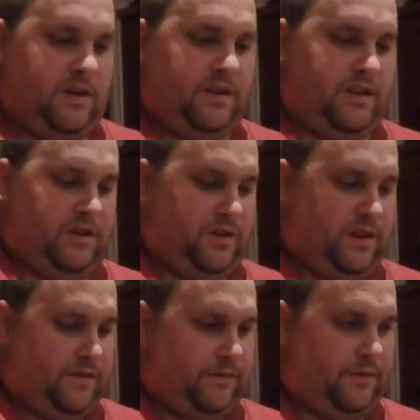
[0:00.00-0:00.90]
Then you
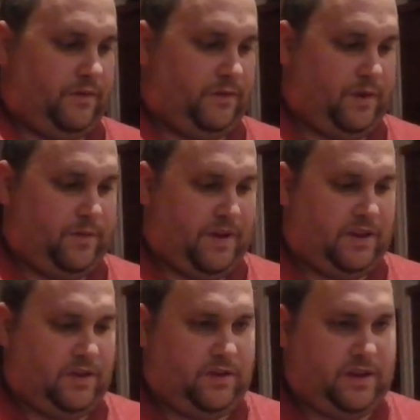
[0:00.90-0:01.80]
get, for the
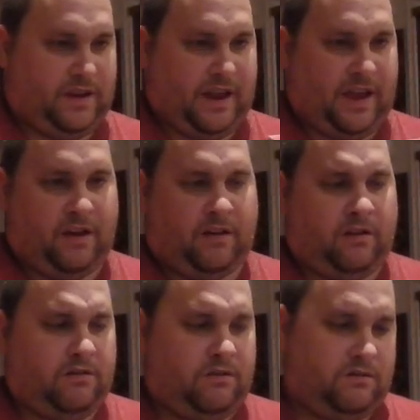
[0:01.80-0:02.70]
remake, you get
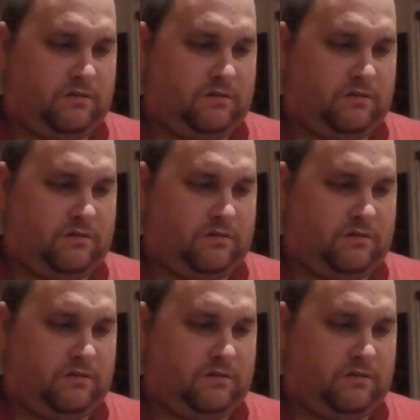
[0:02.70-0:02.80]
L.